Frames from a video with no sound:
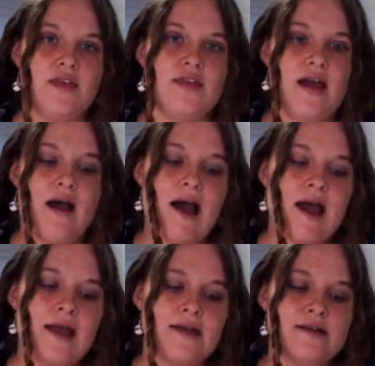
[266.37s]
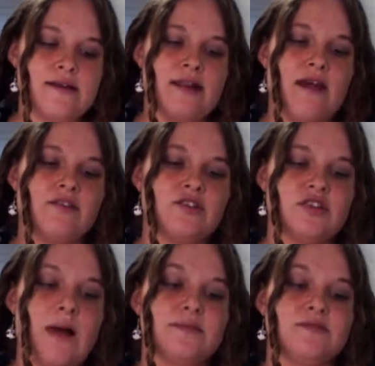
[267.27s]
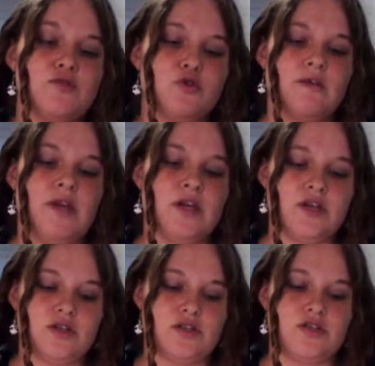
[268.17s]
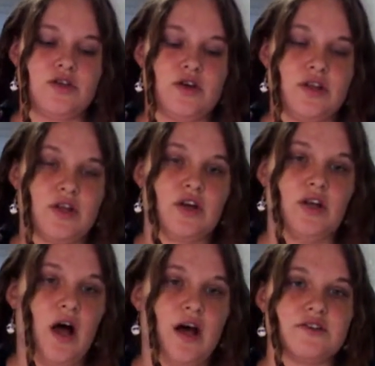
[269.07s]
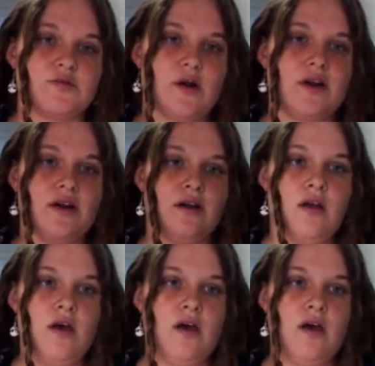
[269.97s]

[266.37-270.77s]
the eye never stops moving during the collage. Where,